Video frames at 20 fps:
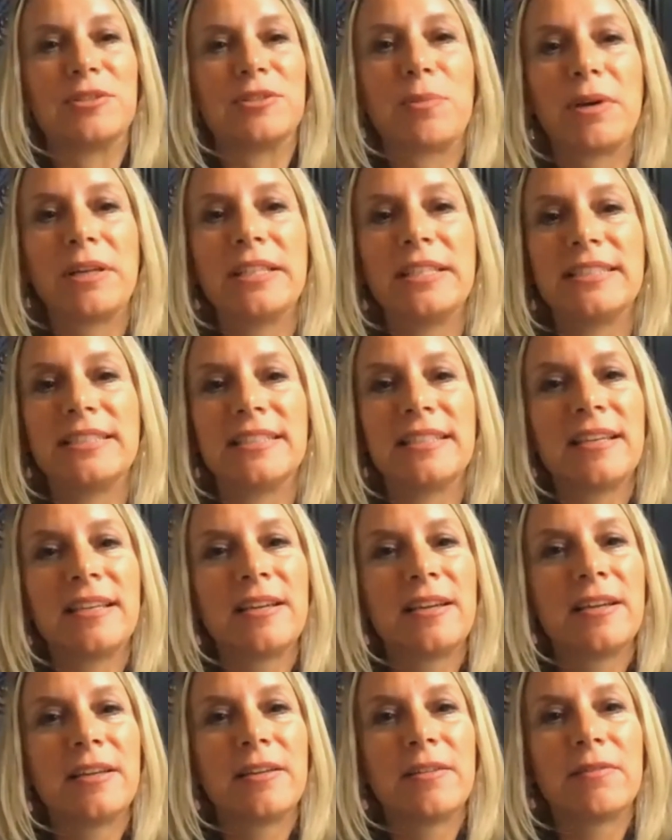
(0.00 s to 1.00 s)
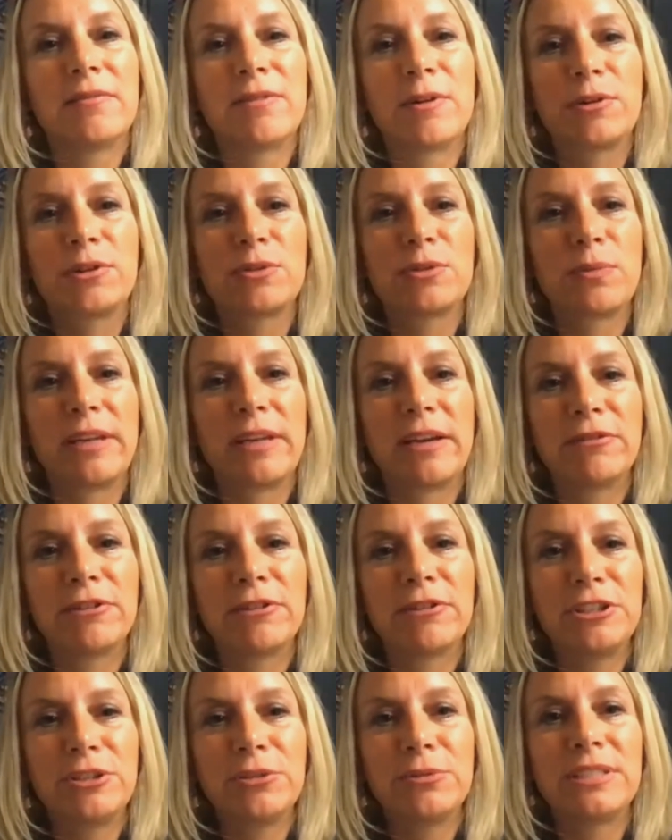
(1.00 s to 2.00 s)
One is, folks, whenever
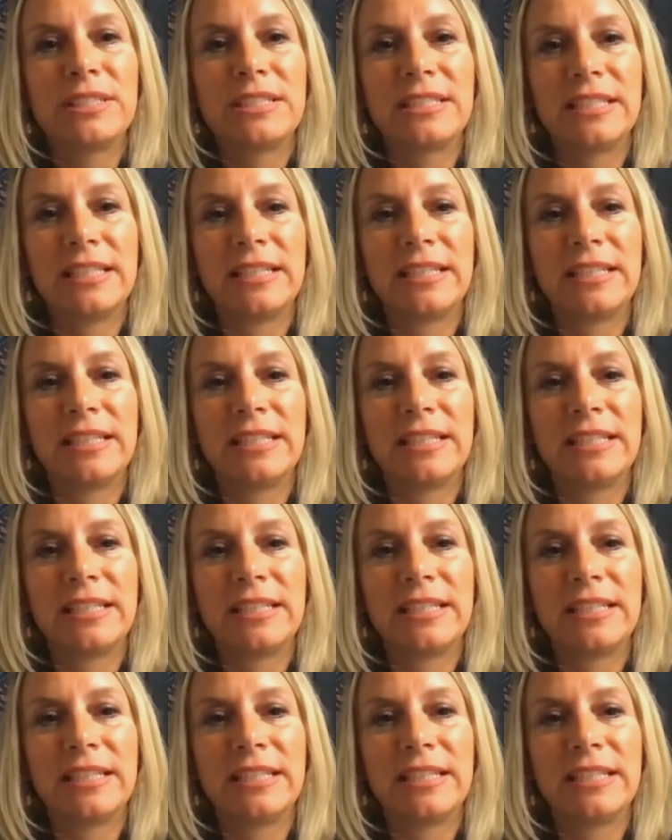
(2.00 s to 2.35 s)
you see,